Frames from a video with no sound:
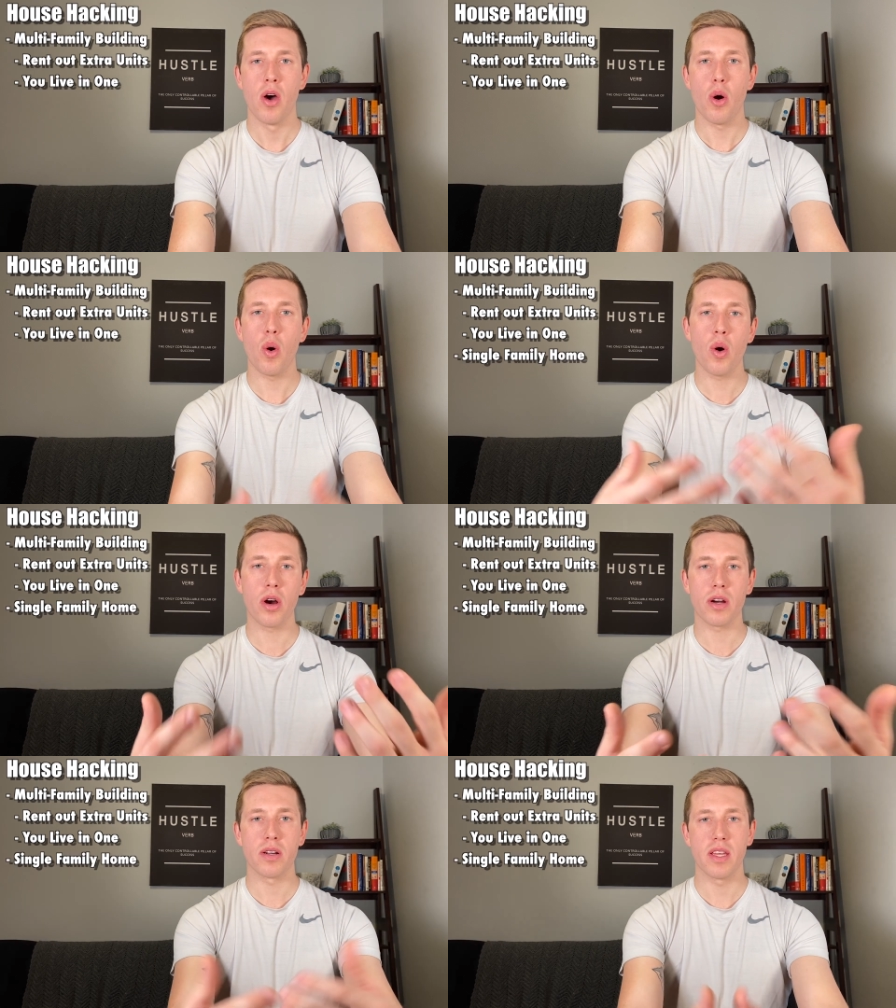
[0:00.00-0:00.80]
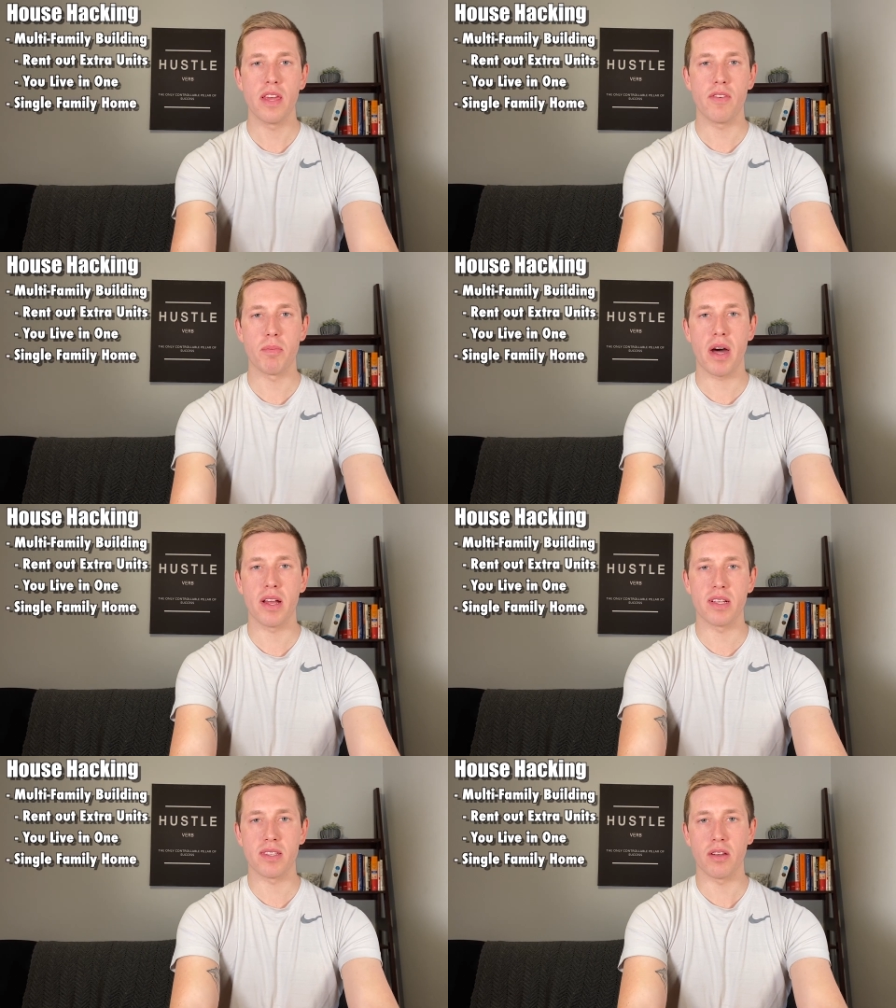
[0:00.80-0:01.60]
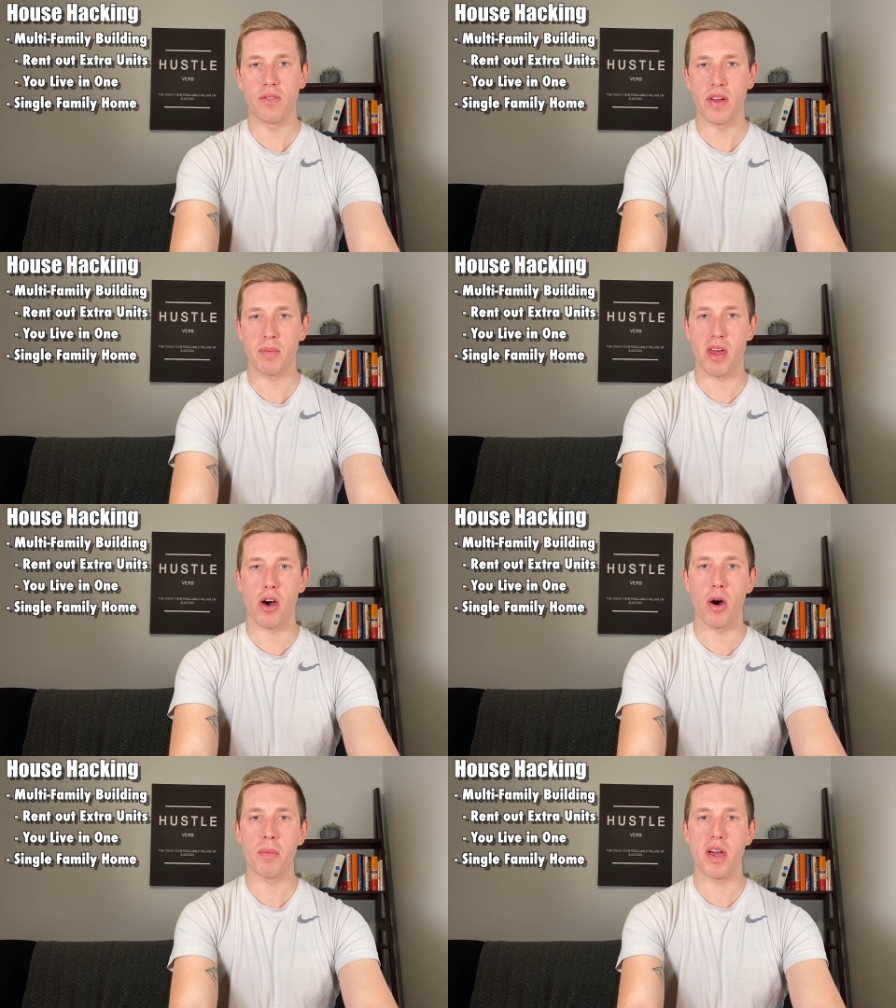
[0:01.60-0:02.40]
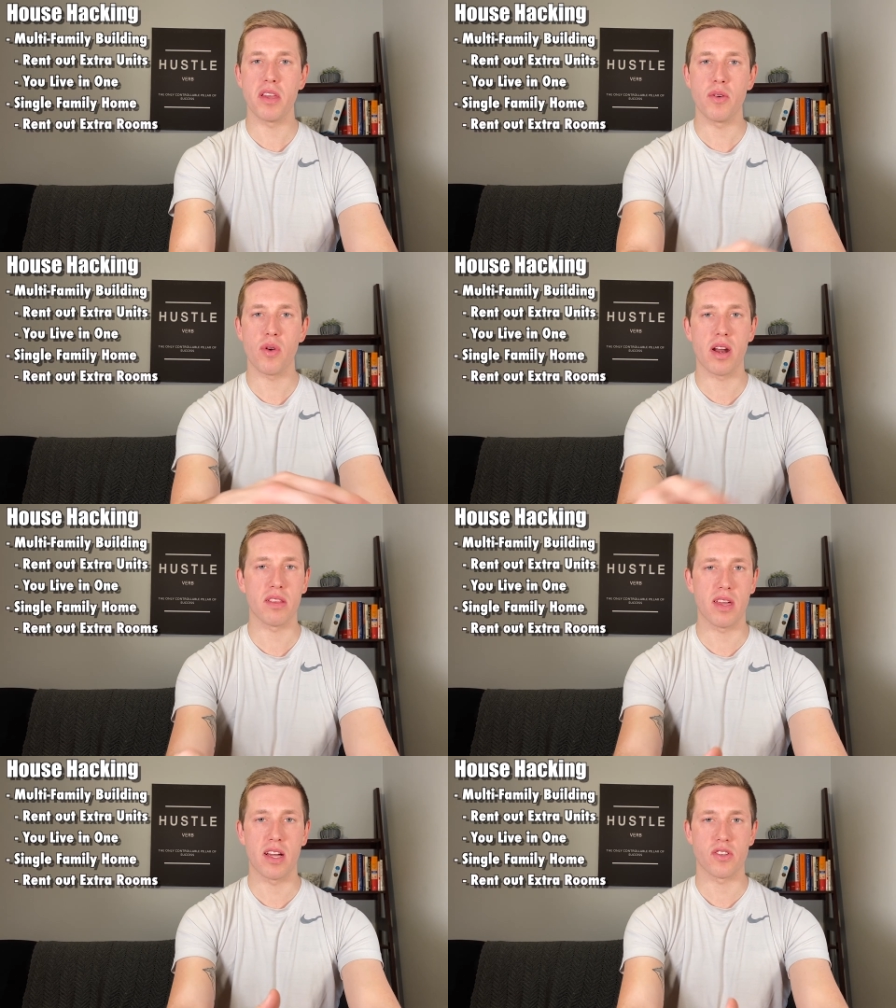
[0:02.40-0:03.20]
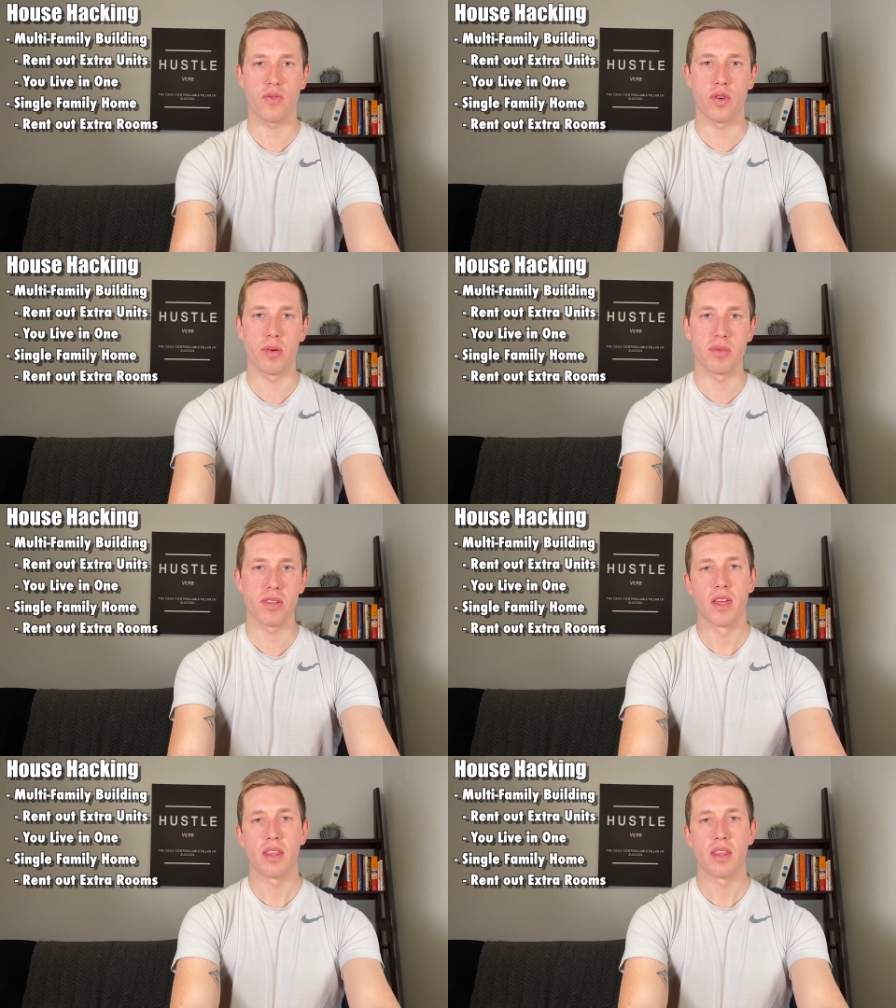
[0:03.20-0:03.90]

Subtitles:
or even buying a single-family home and you rent out the extra rooms.